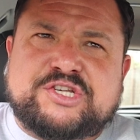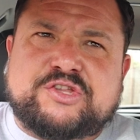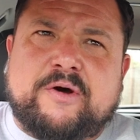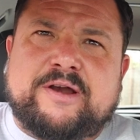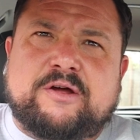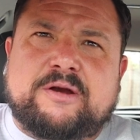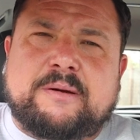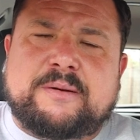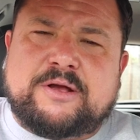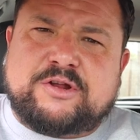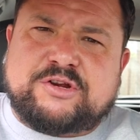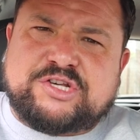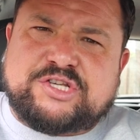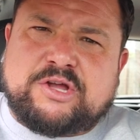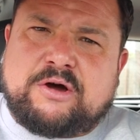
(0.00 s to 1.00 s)
starting lineup at
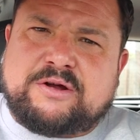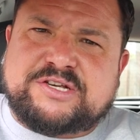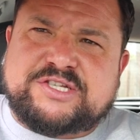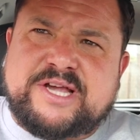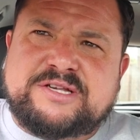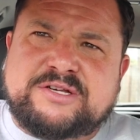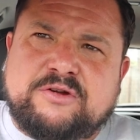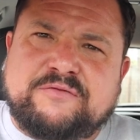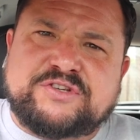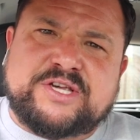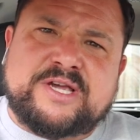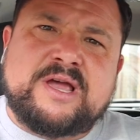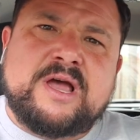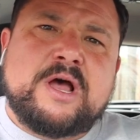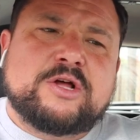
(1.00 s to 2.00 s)
the start of the season.
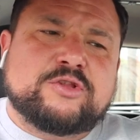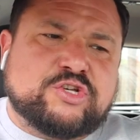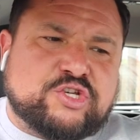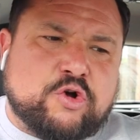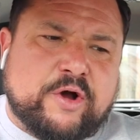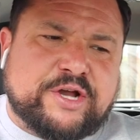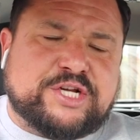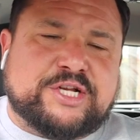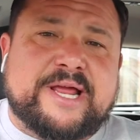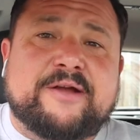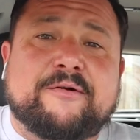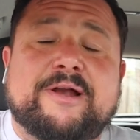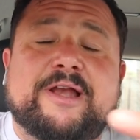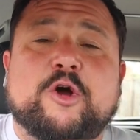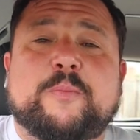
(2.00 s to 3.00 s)
Obviously, the Scottish League
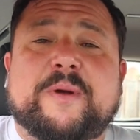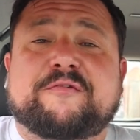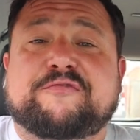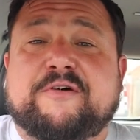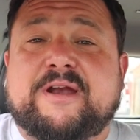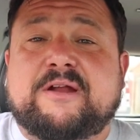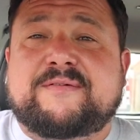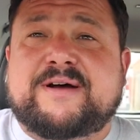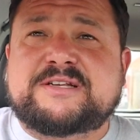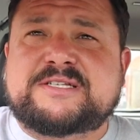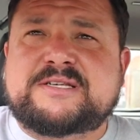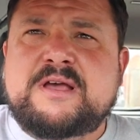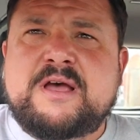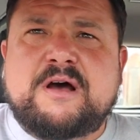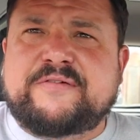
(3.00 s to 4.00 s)
are a little bit in front of
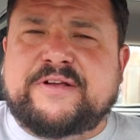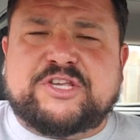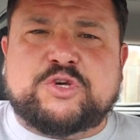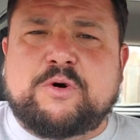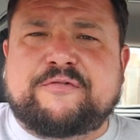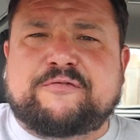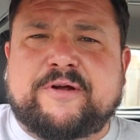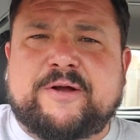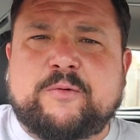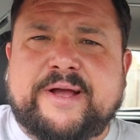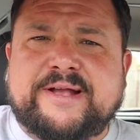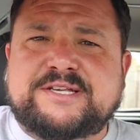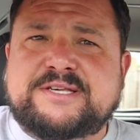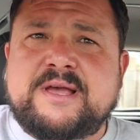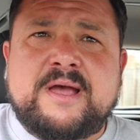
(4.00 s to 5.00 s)
us, I think 2 or 3
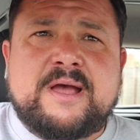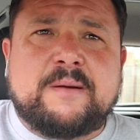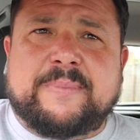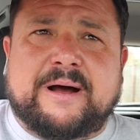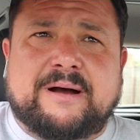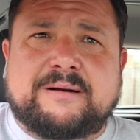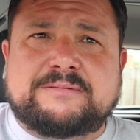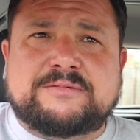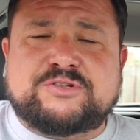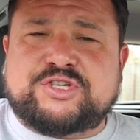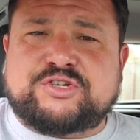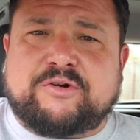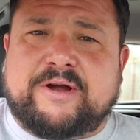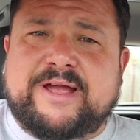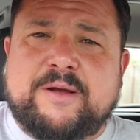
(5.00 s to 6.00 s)
weeks, but
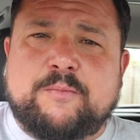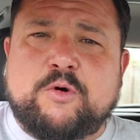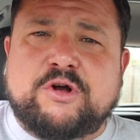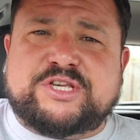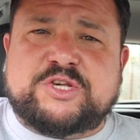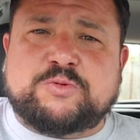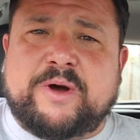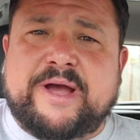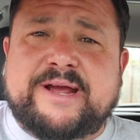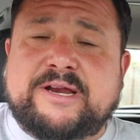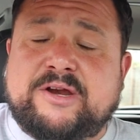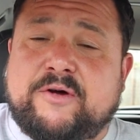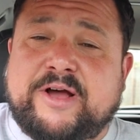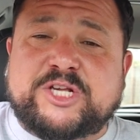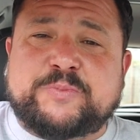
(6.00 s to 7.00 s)
straight in, worked his way in,
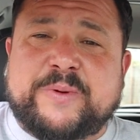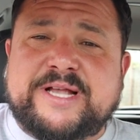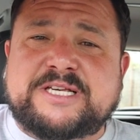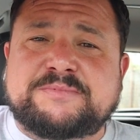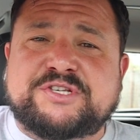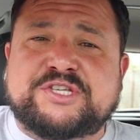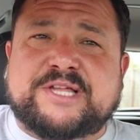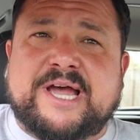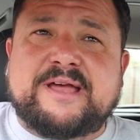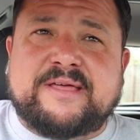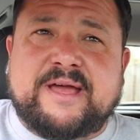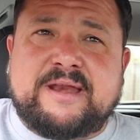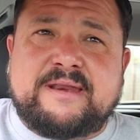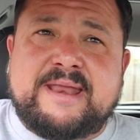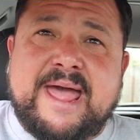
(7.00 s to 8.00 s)
and I expect him to stay
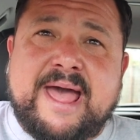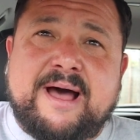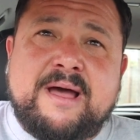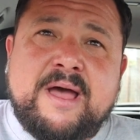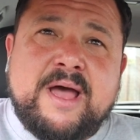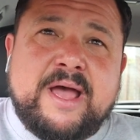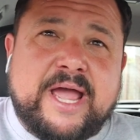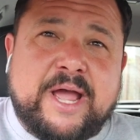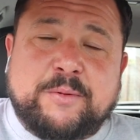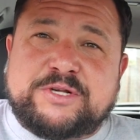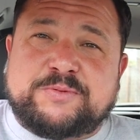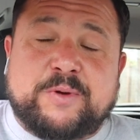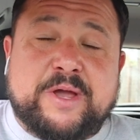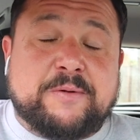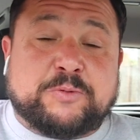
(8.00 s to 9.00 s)
there now. It
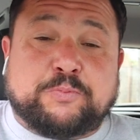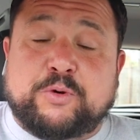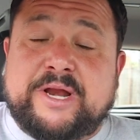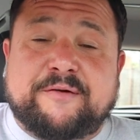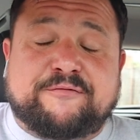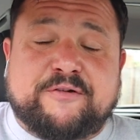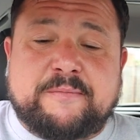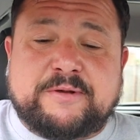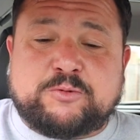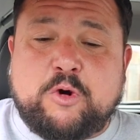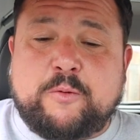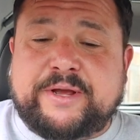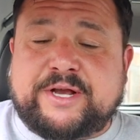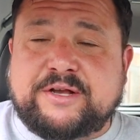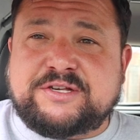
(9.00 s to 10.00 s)
was brilliant for him as
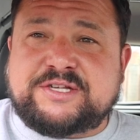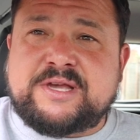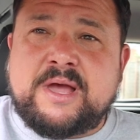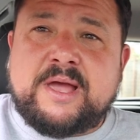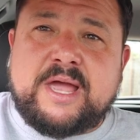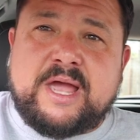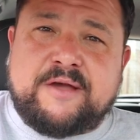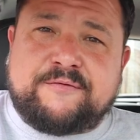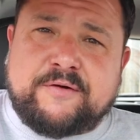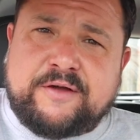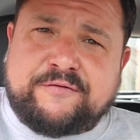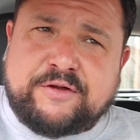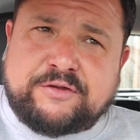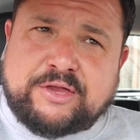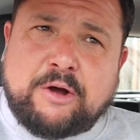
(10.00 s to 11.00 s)
well, because
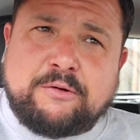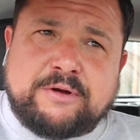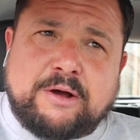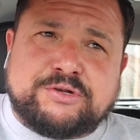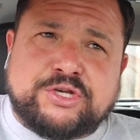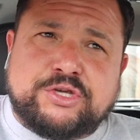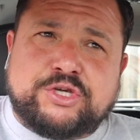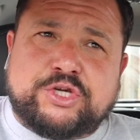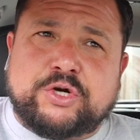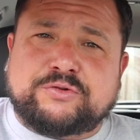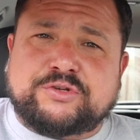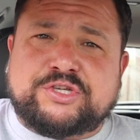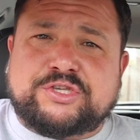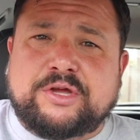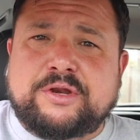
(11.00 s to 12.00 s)
if you don't know, St
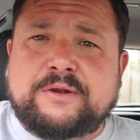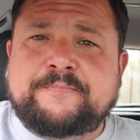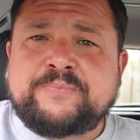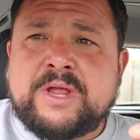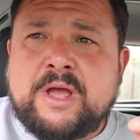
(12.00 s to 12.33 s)
Johnstone